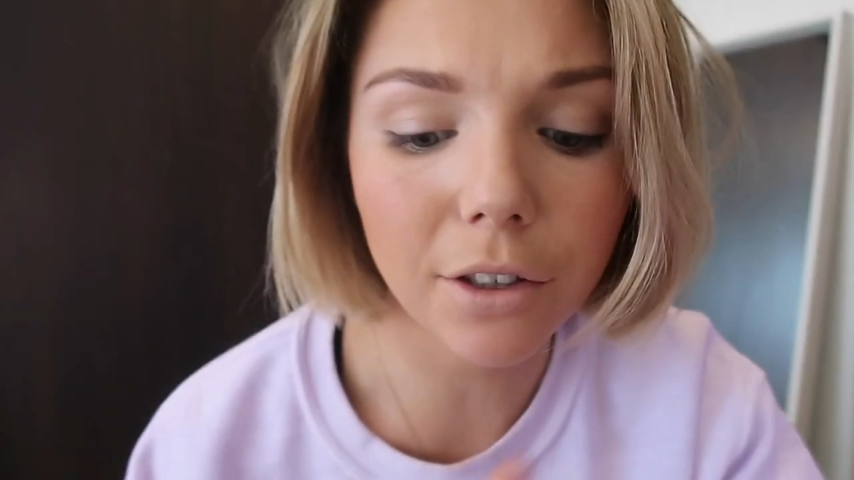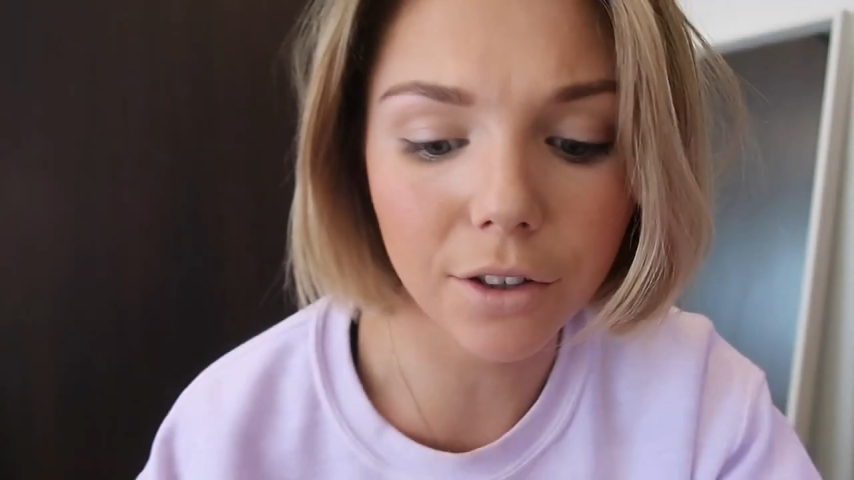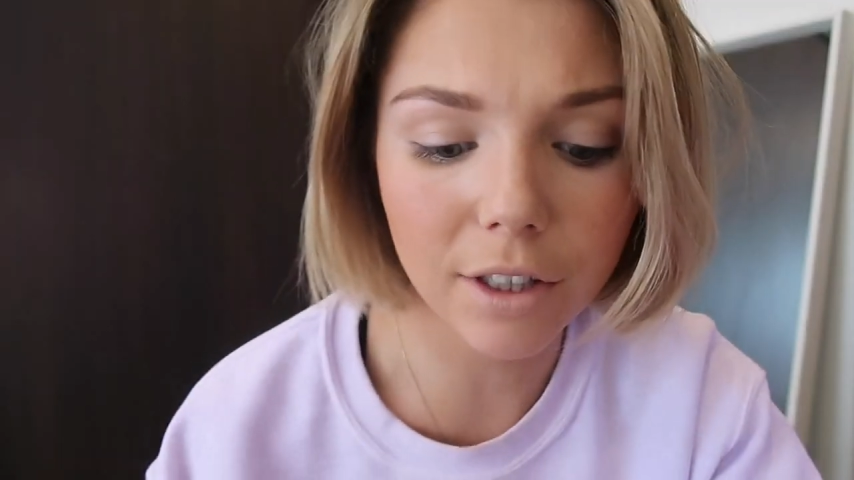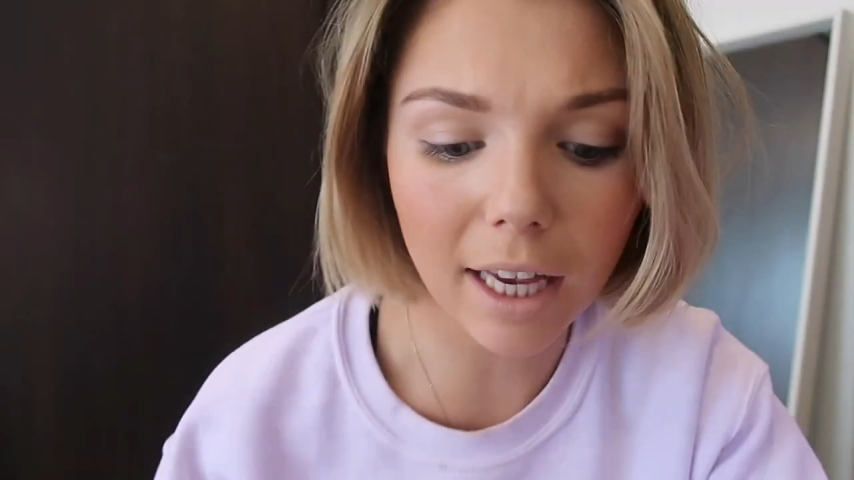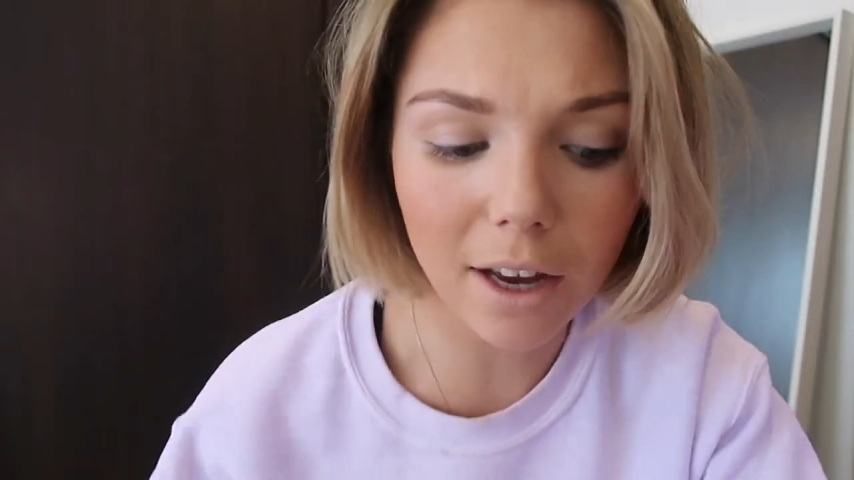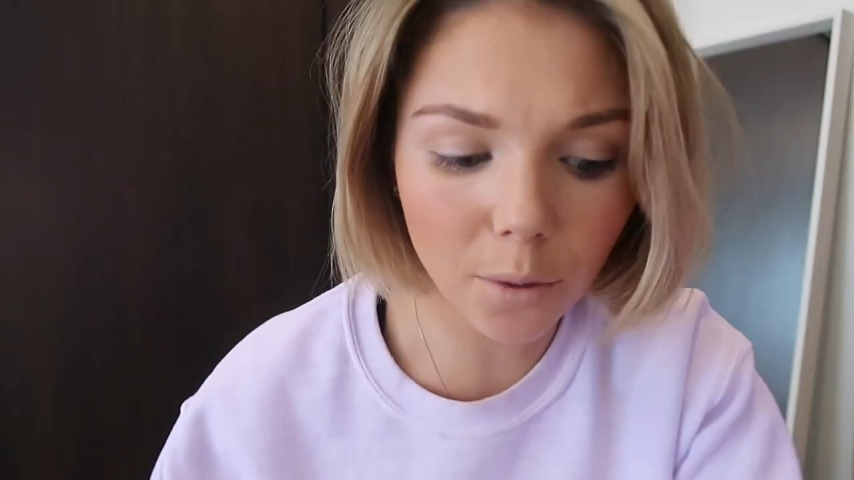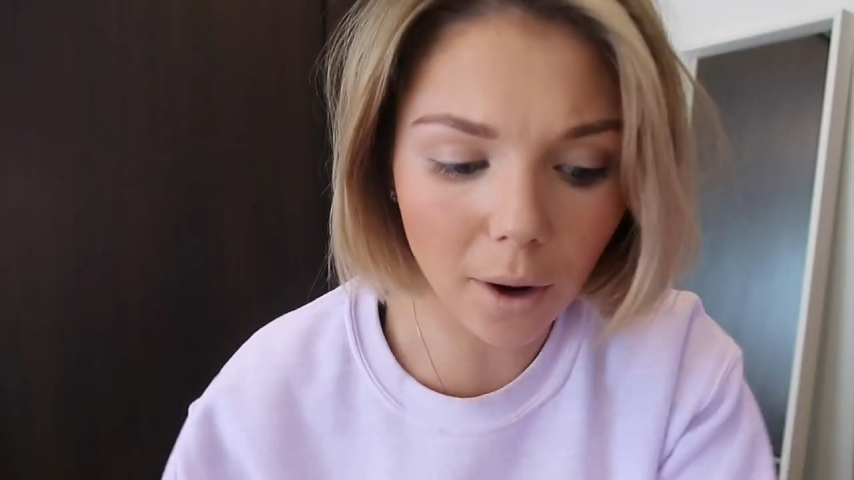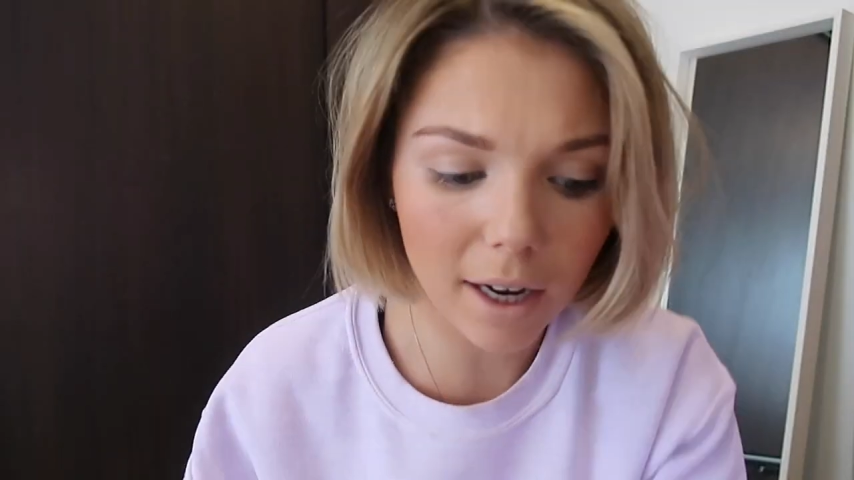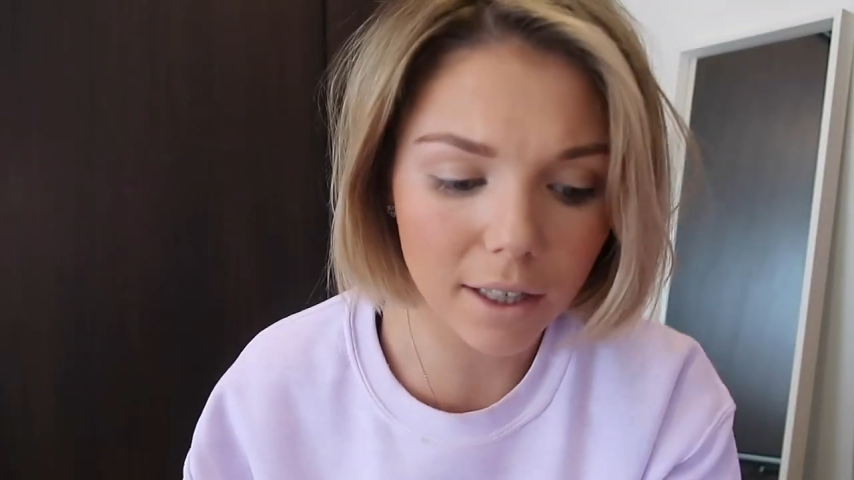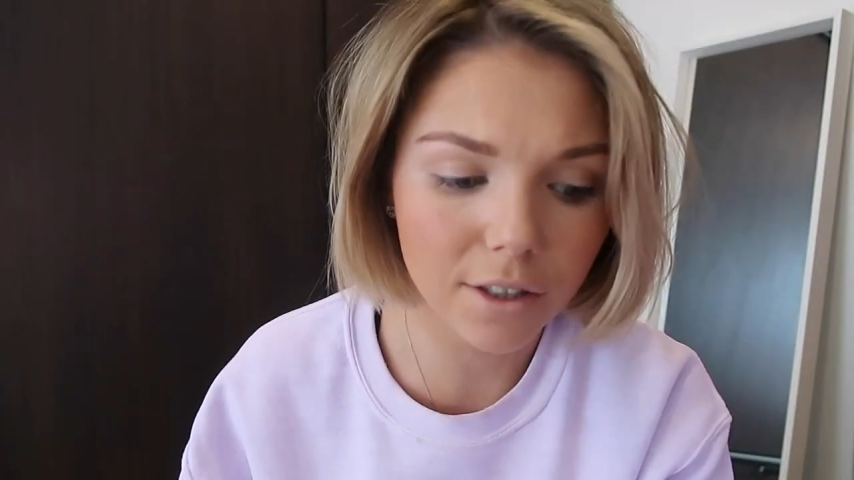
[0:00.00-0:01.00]
it doesn't set
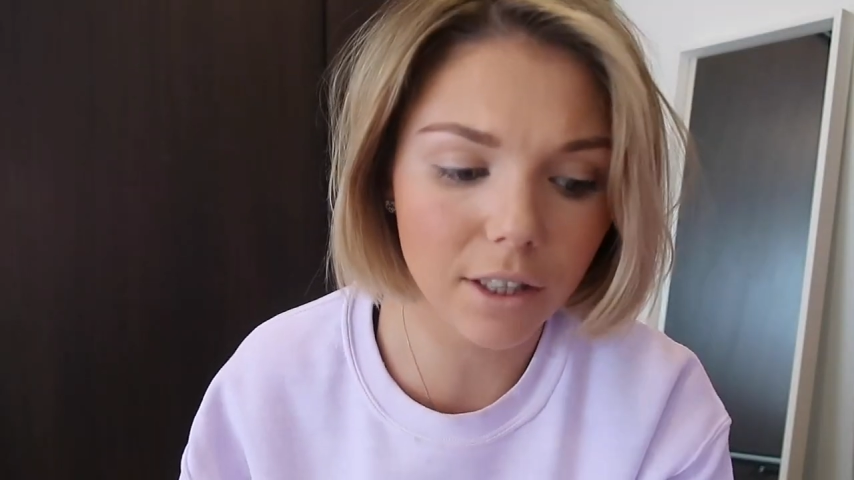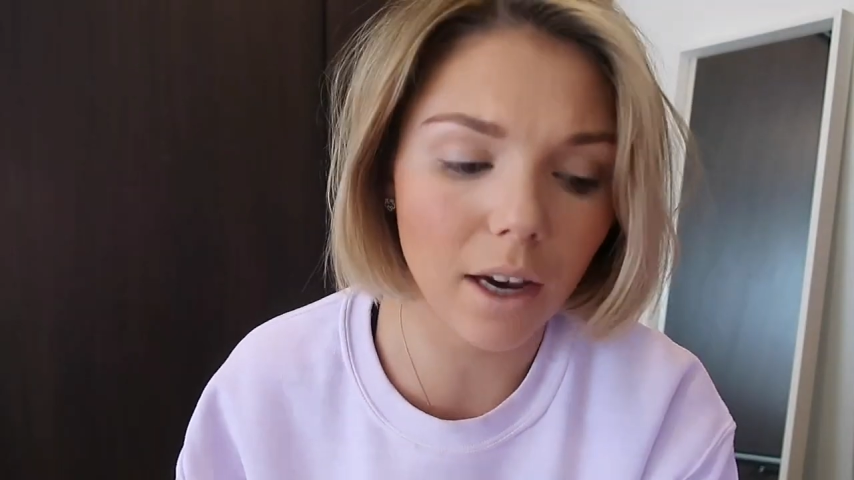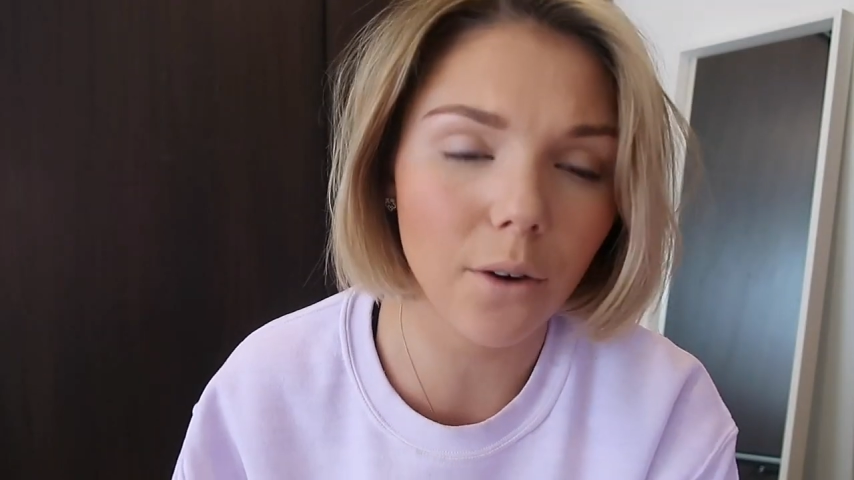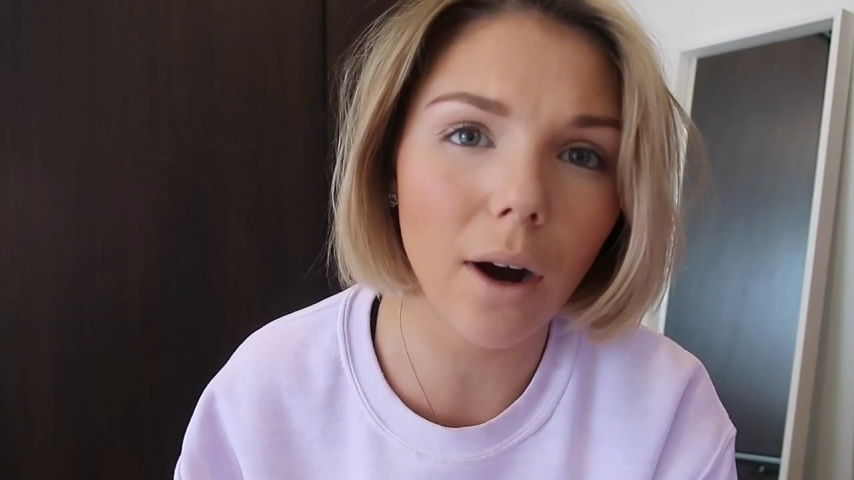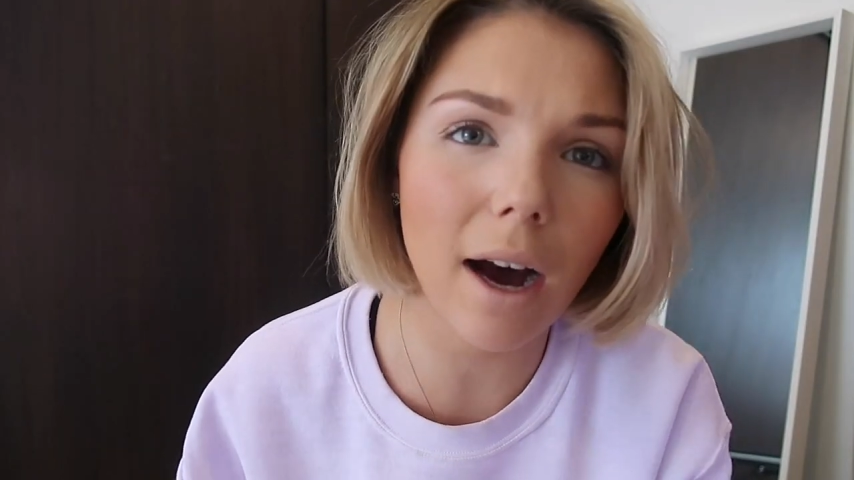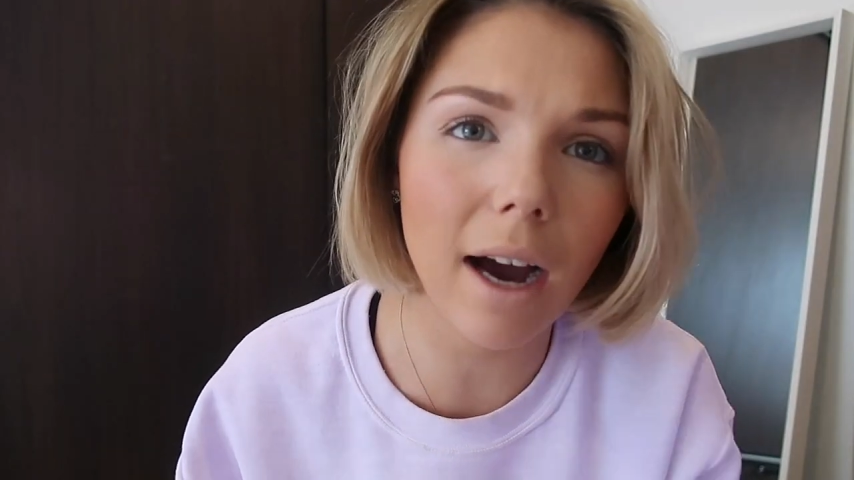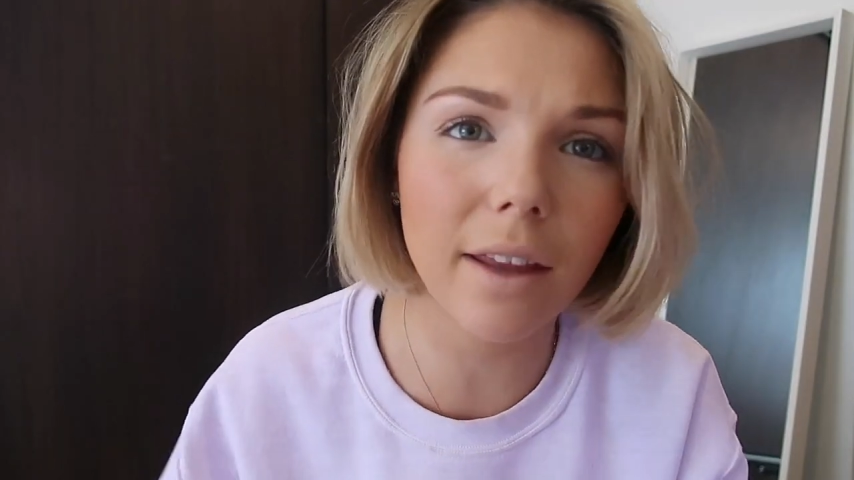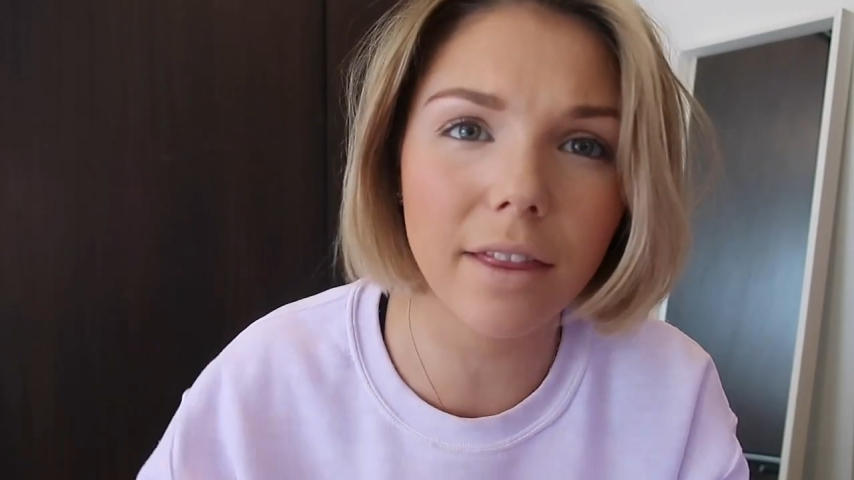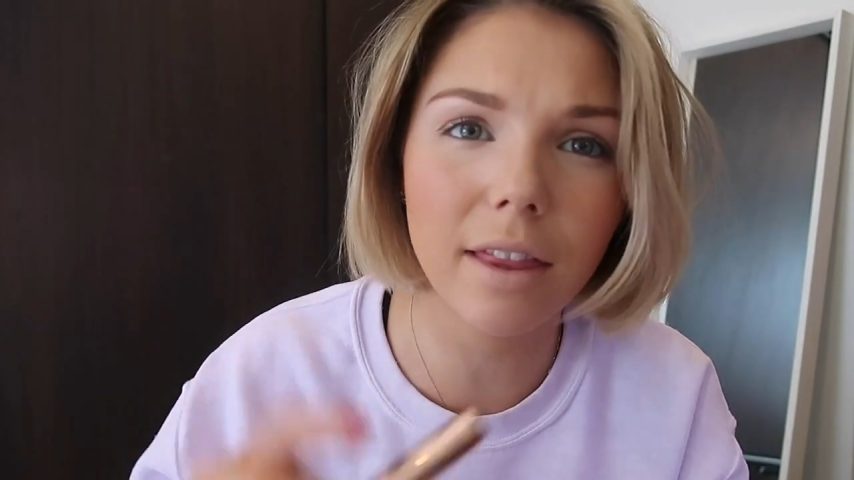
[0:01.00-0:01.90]
otherwise, so I